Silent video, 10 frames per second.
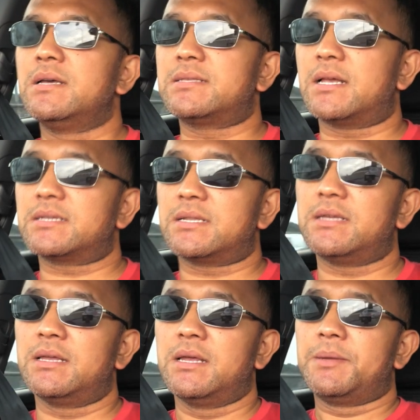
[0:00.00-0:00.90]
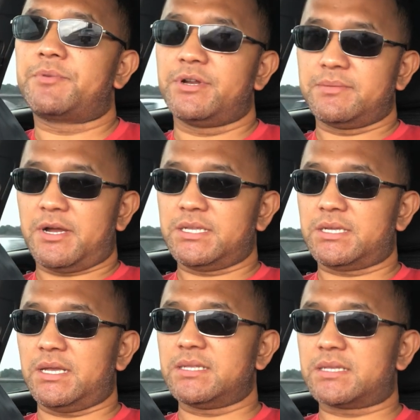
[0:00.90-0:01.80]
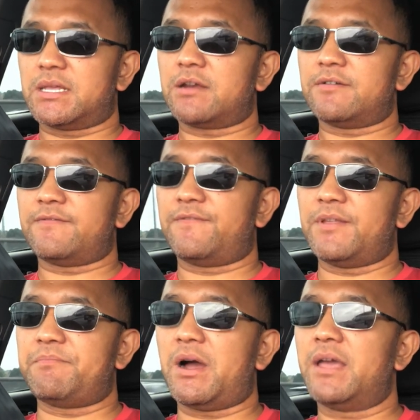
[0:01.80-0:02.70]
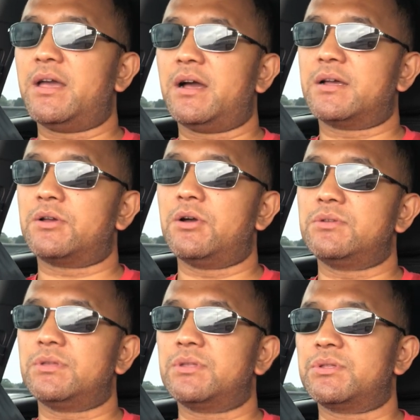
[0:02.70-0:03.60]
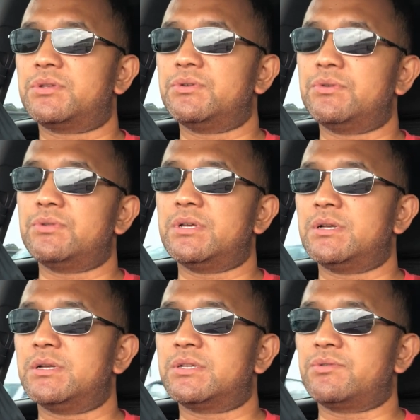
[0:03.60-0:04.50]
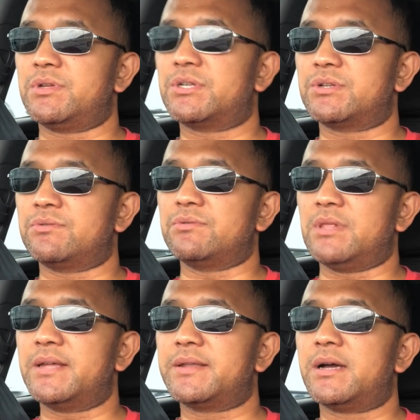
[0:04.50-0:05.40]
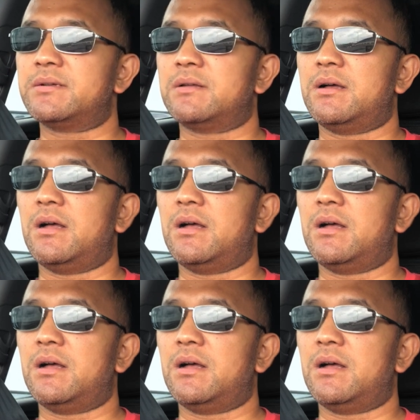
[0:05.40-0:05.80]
It's actually pretty much instead of the buyer going to the traditional lender,